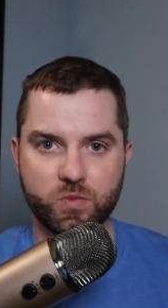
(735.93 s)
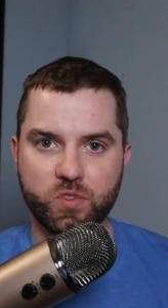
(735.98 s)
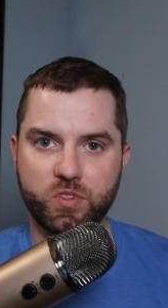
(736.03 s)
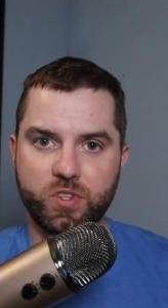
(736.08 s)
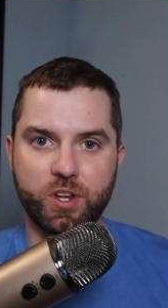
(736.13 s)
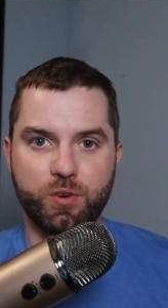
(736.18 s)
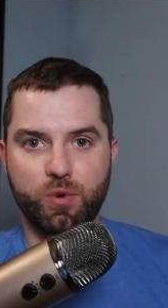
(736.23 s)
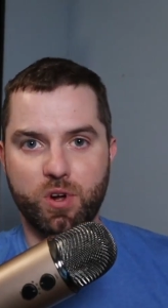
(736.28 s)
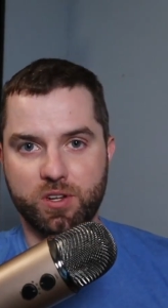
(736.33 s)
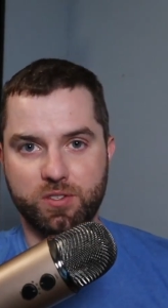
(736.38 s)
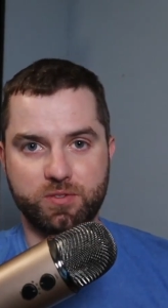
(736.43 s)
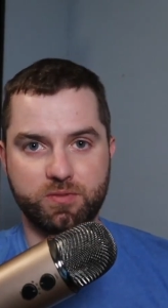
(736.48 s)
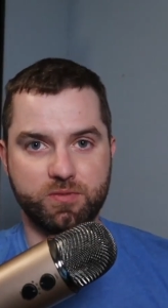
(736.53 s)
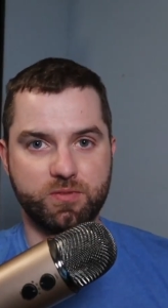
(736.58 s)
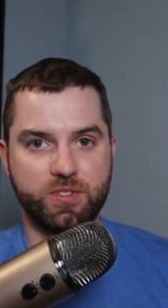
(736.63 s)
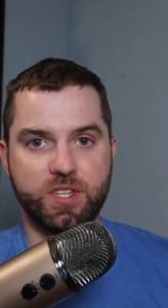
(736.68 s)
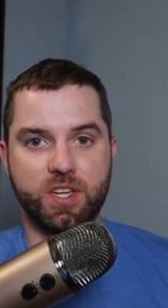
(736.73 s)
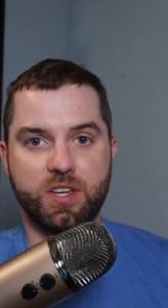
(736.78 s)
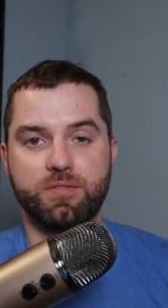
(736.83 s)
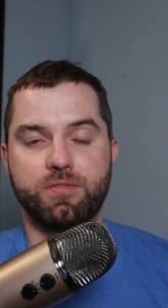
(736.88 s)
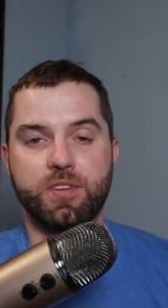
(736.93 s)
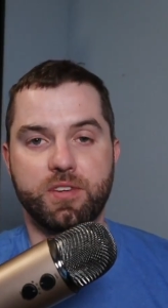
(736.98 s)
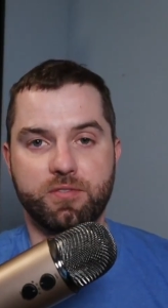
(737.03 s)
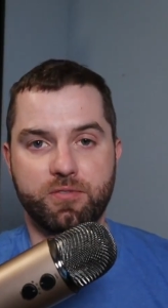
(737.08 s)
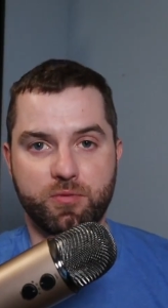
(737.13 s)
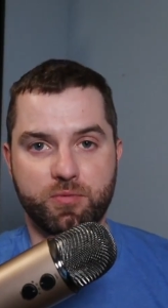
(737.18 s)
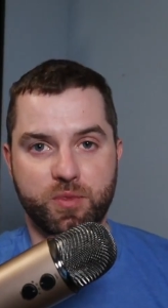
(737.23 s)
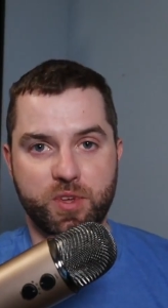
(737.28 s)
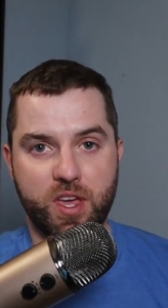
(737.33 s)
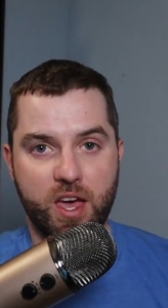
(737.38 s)
They'd walk 10 feet
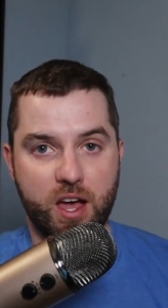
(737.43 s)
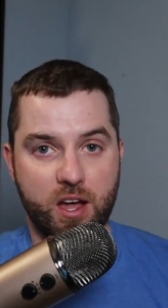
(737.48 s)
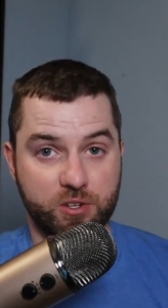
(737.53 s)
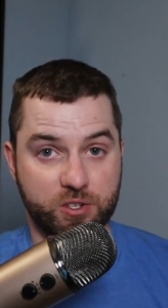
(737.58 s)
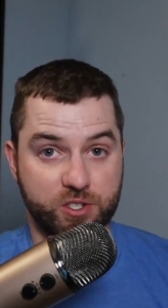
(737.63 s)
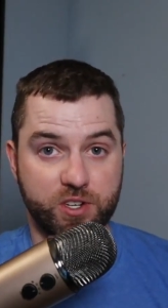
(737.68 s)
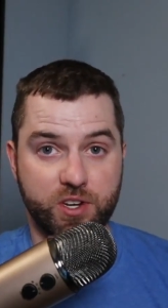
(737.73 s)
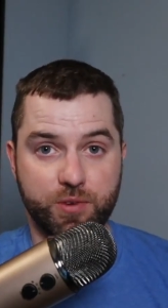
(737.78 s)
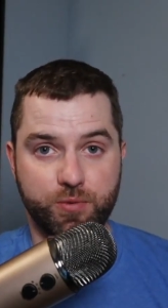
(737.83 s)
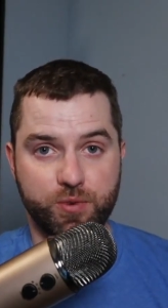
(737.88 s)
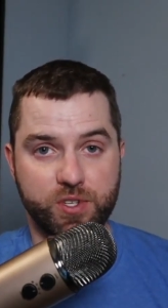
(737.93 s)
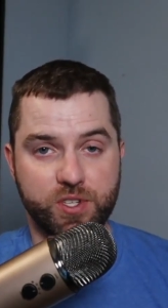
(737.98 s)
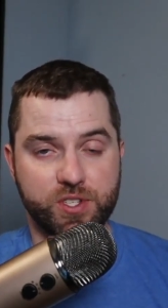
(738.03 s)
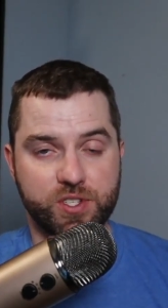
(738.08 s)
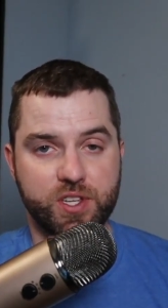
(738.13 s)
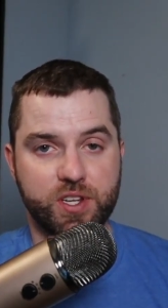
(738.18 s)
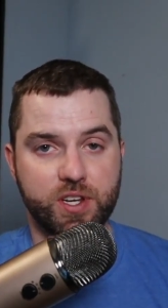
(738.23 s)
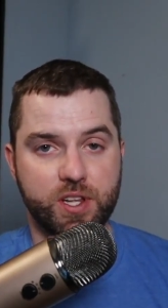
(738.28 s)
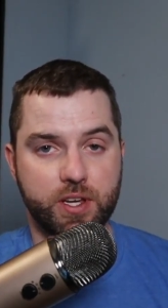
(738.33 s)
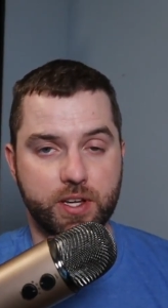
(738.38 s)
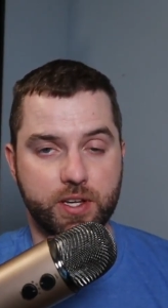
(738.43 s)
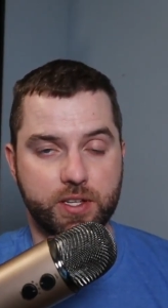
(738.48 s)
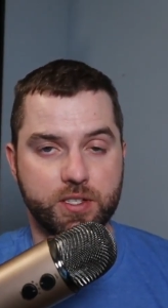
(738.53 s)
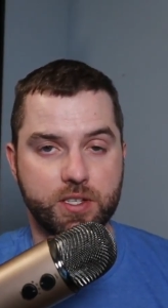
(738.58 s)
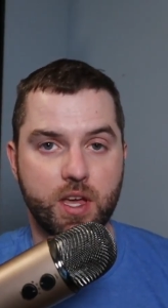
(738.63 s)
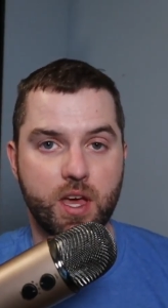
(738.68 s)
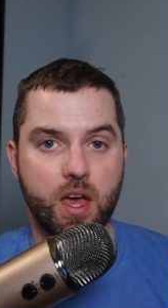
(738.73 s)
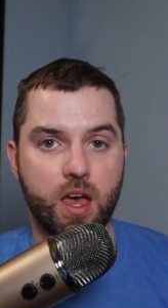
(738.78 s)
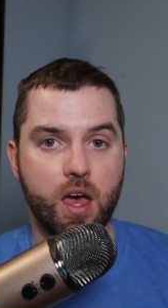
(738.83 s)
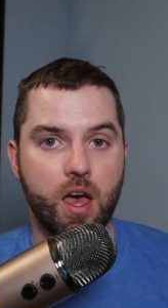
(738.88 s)
from the couch and it would disconnect.
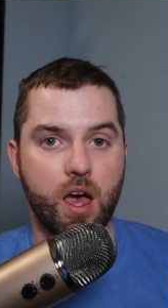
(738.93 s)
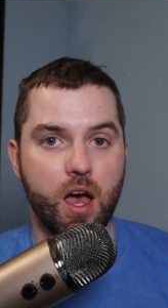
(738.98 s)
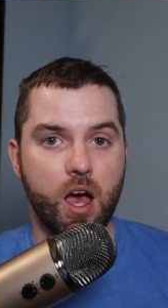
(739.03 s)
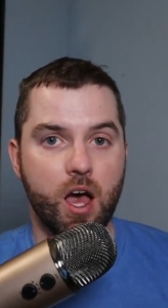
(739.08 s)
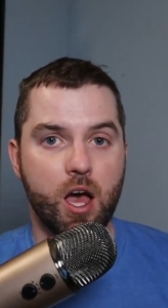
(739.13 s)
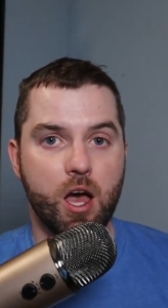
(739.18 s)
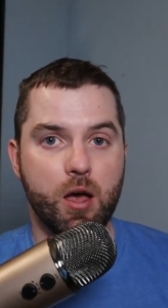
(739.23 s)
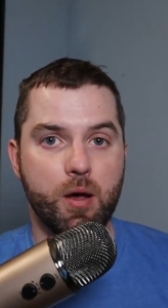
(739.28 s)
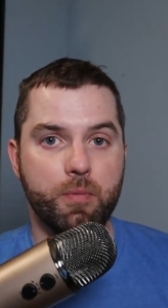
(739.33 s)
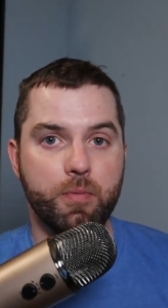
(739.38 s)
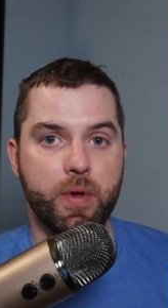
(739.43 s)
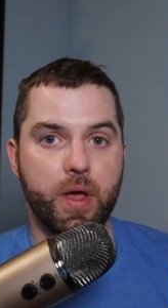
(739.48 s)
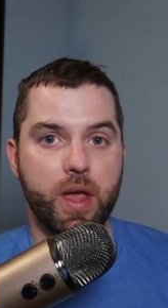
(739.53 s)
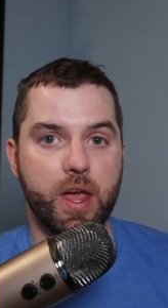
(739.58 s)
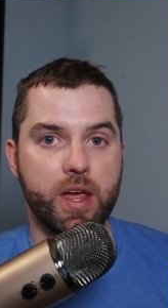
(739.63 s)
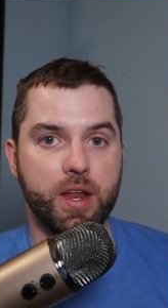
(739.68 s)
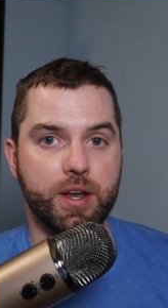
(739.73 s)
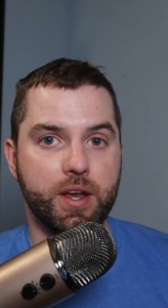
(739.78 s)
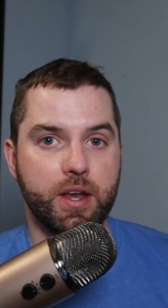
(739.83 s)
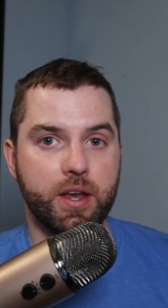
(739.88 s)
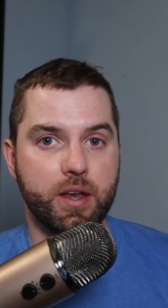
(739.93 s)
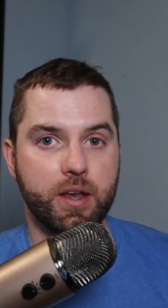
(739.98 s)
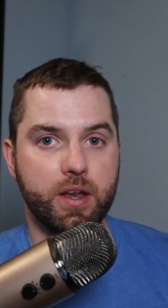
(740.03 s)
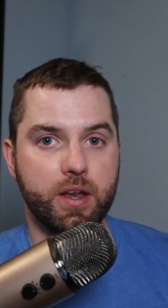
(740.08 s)
And